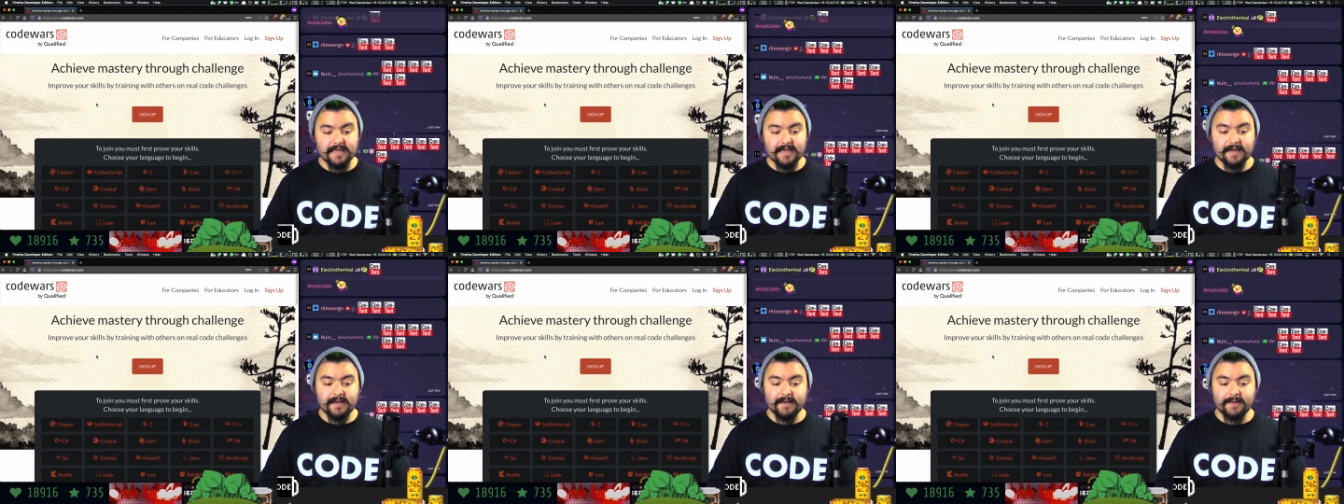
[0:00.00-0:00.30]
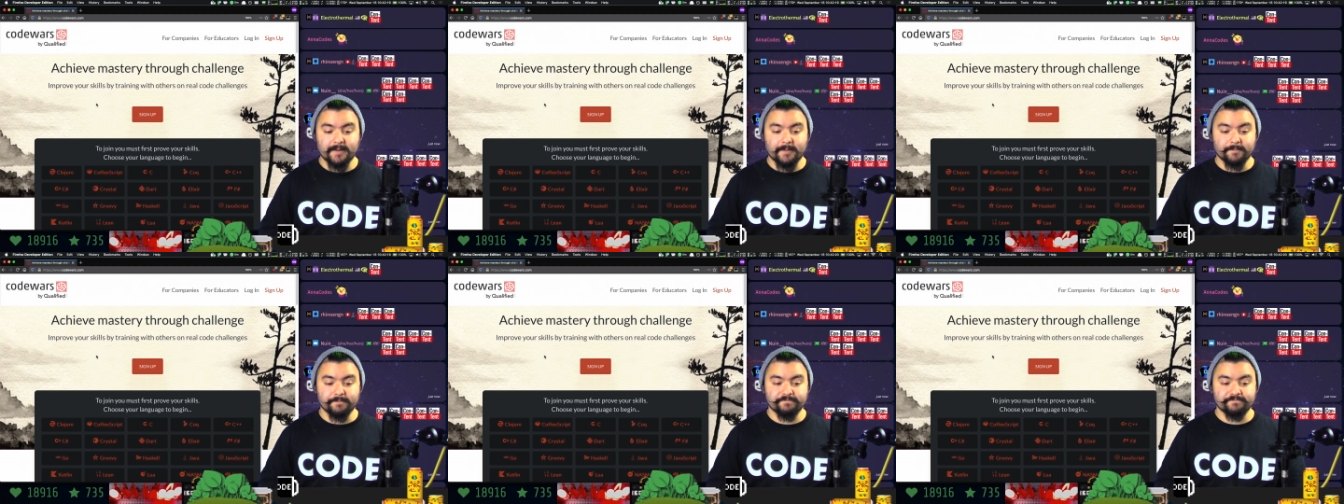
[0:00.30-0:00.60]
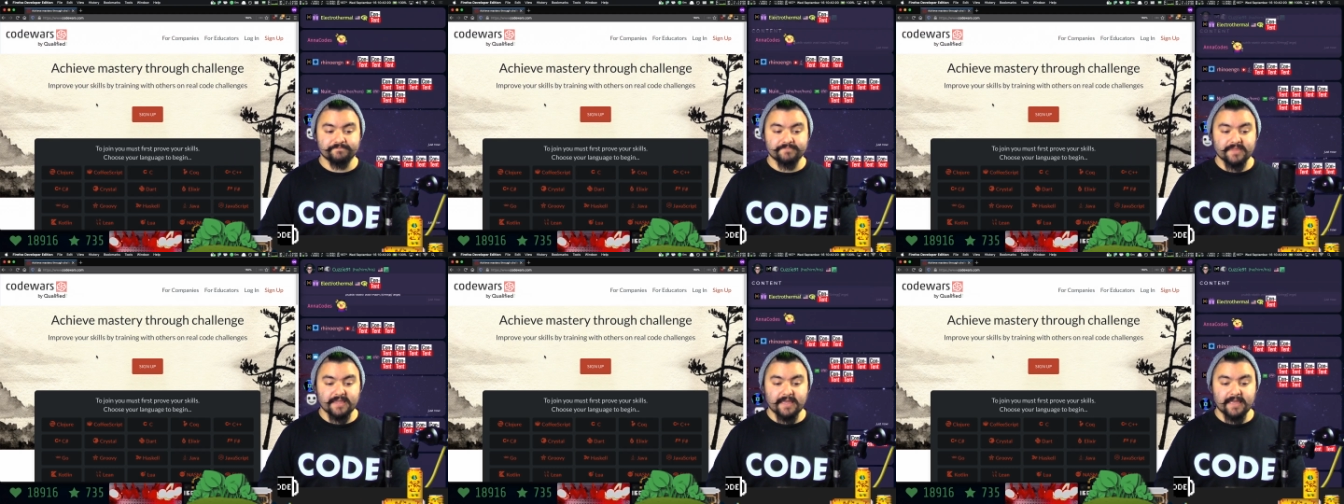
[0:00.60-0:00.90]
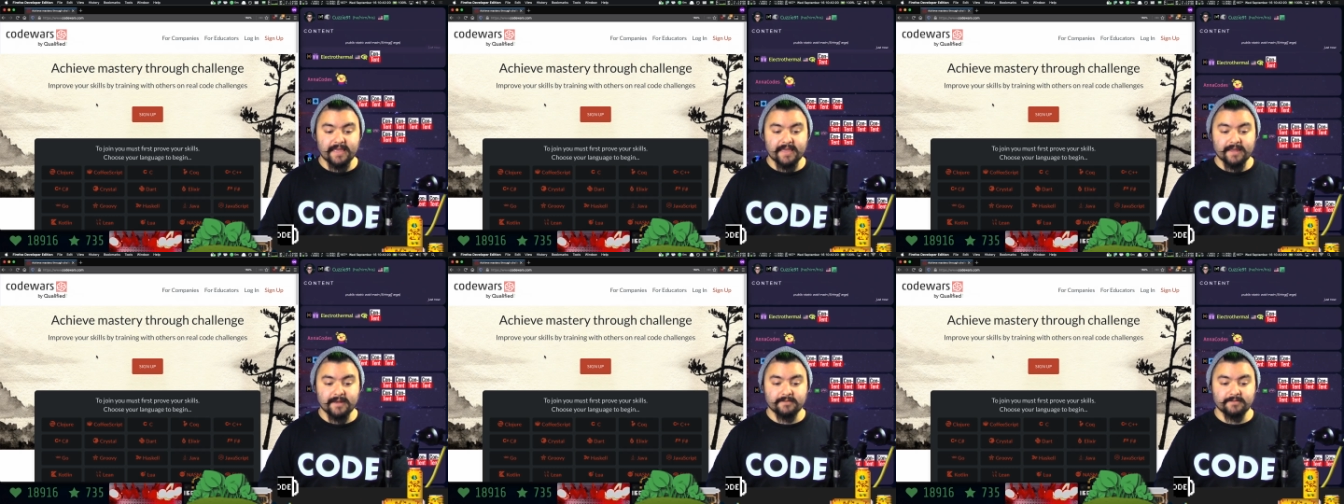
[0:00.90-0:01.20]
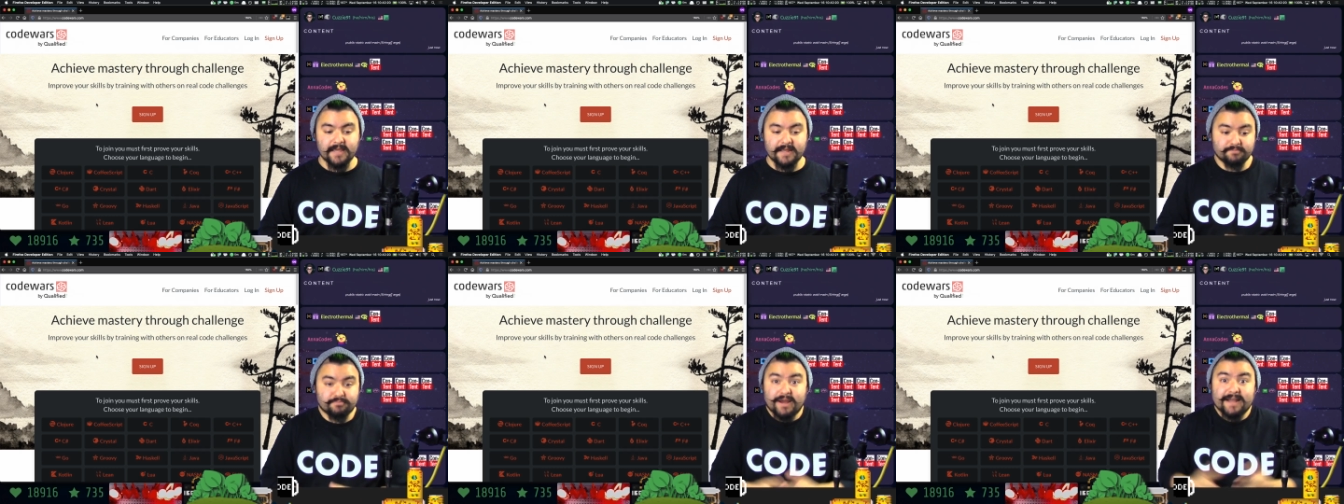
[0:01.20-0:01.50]
um,
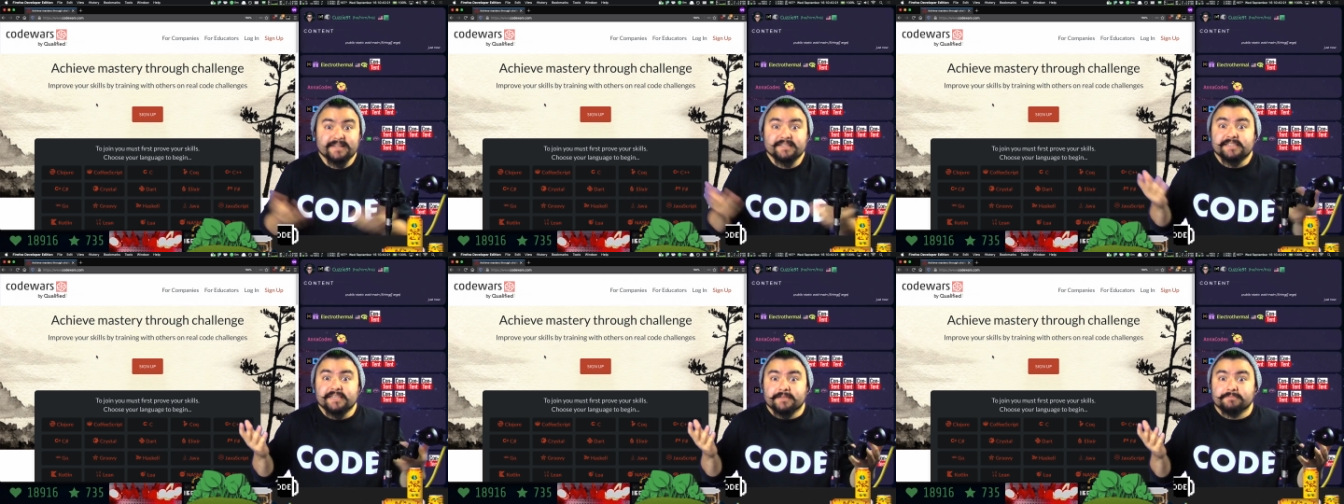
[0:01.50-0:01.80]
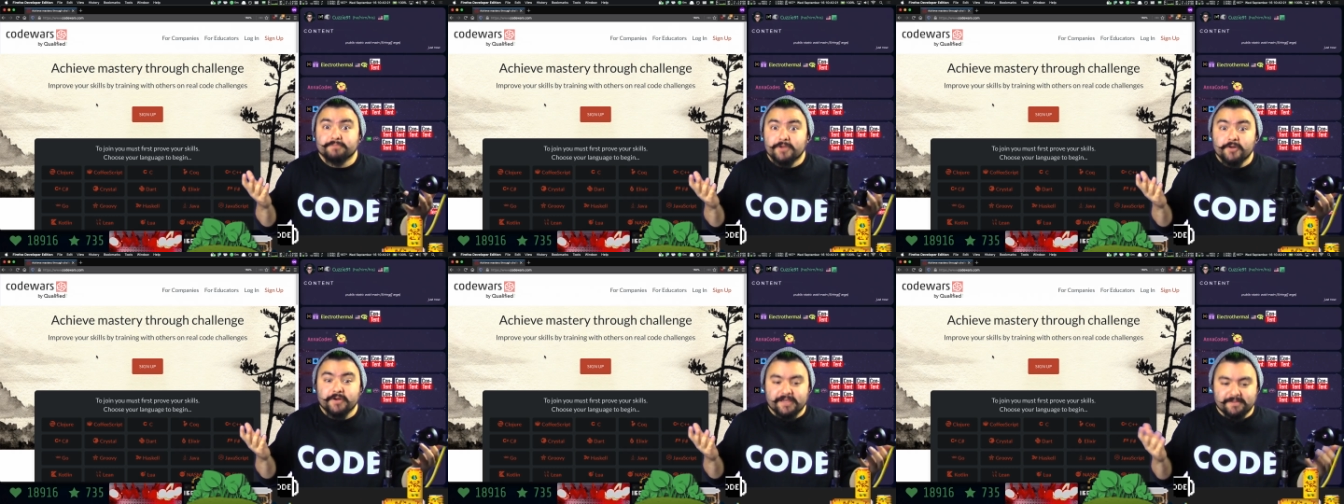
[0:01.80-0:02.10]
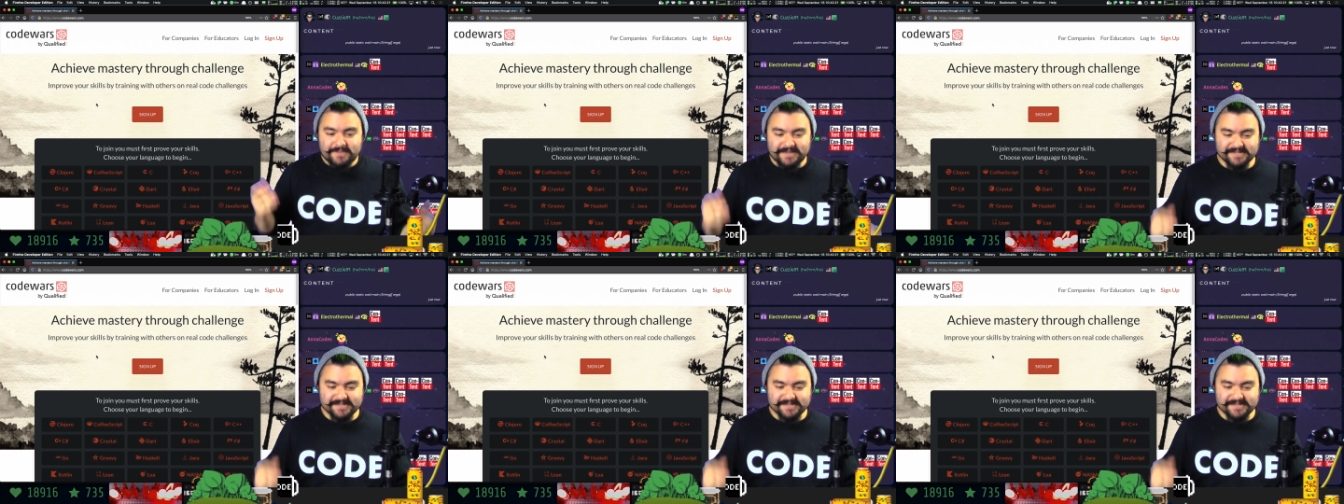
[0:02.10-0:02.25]
and and practicing coding.